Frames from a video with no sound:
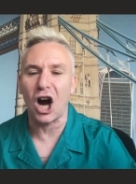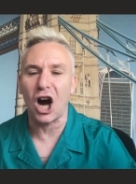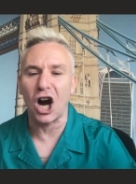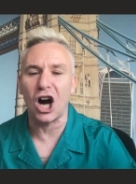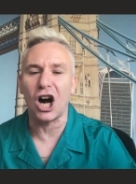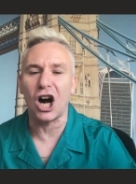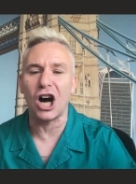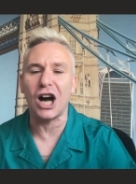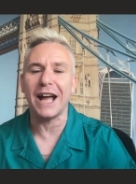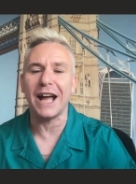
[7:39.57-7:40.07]

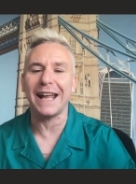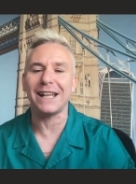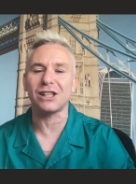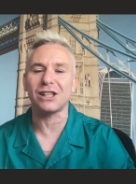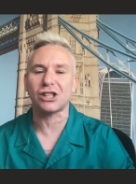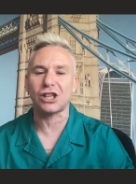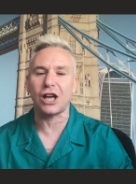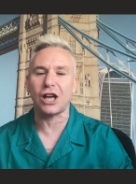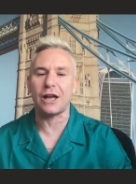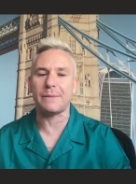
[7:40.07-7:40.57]
are in
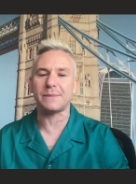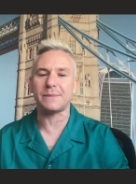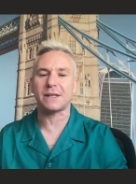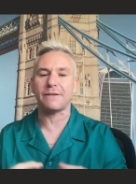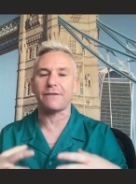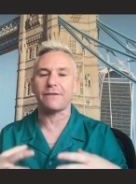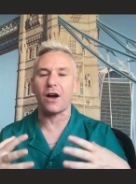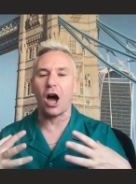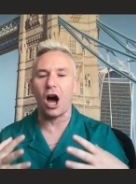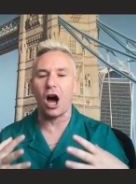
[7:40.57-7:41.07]
terms
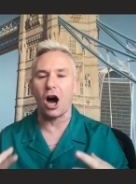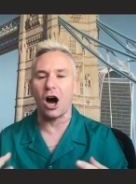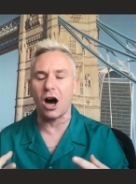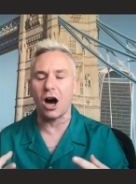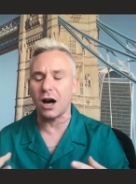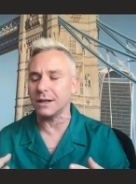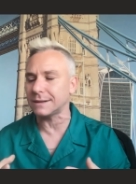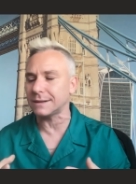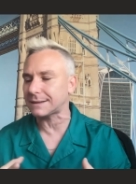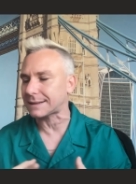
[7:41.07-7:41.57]
of
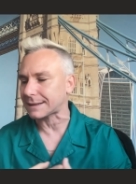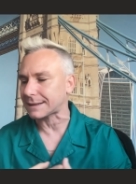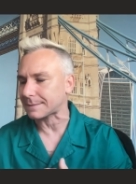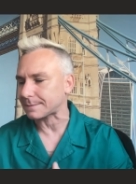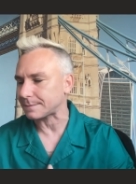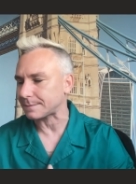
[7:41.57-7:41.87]
art.